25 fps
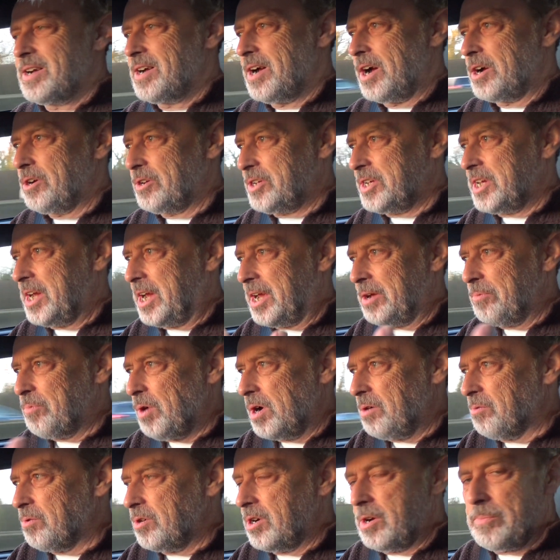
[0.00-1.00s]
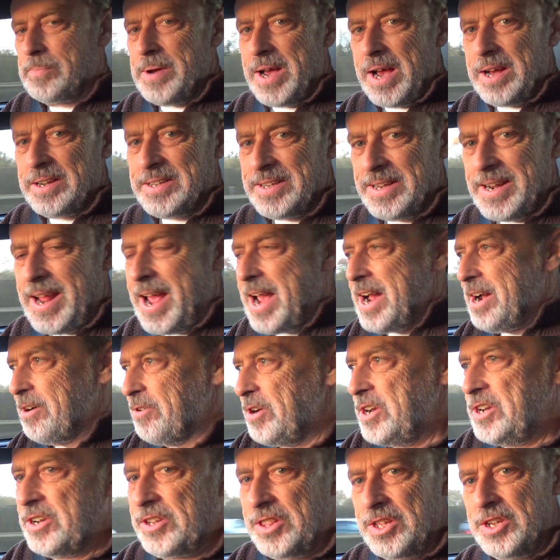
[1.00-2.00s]
Okay, well, we're about an hour
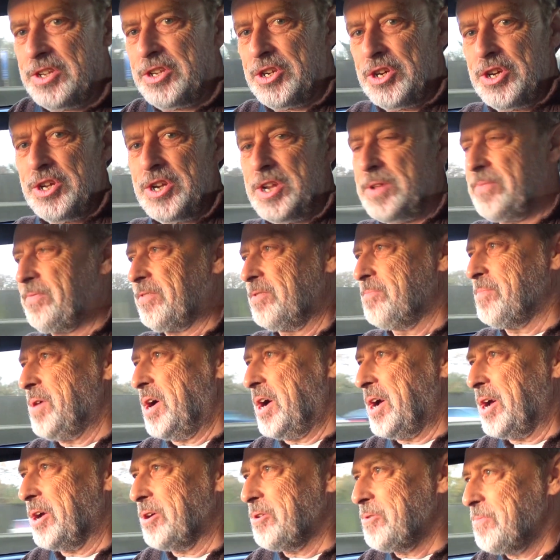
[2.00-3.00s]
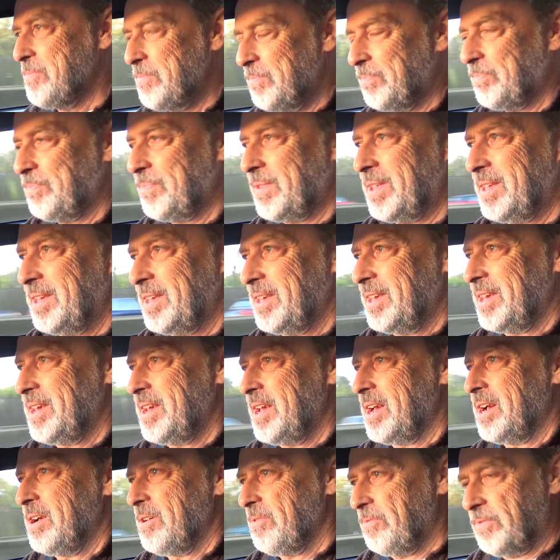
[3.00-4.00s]
into the journey from home.
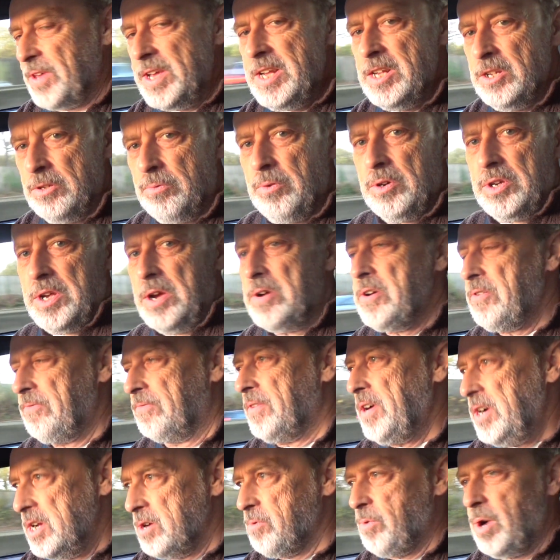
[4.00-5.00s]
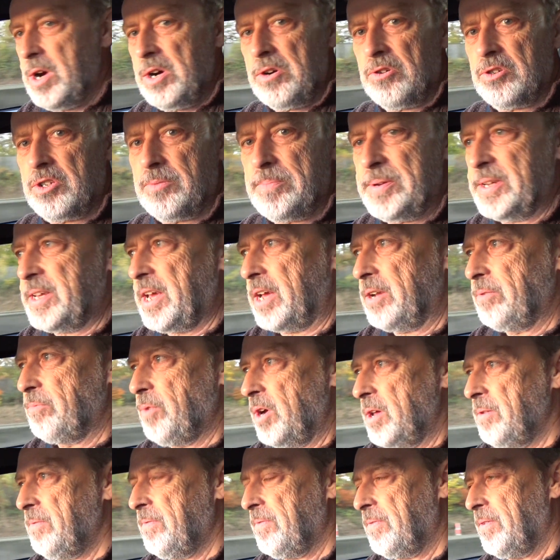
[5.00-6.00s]
Things were going very well to begin
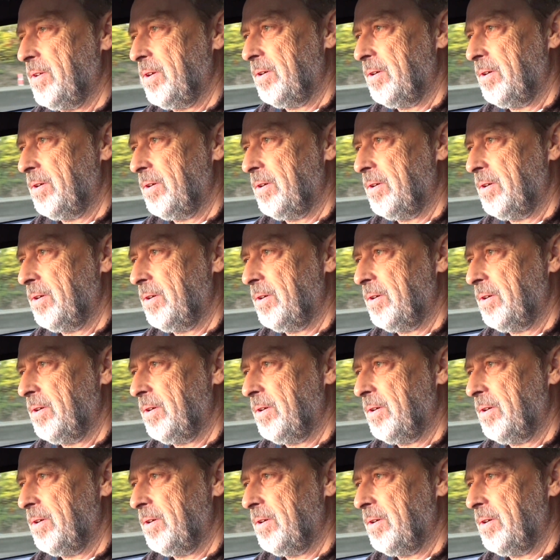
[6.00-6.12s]
with.